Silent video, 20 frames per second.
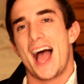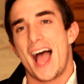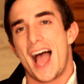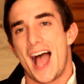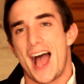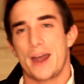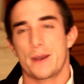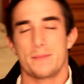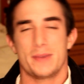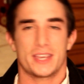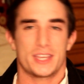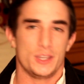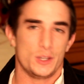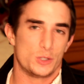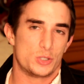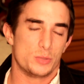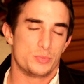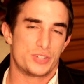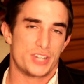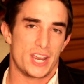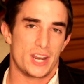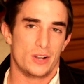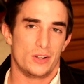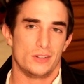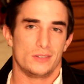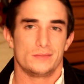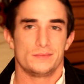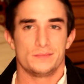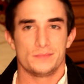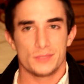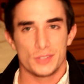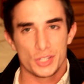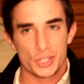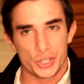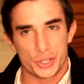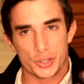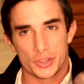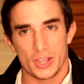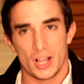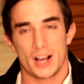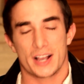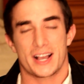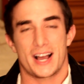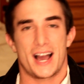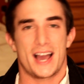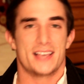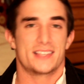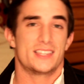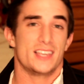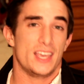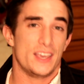How to make a YouTube channel. Good luck, guys.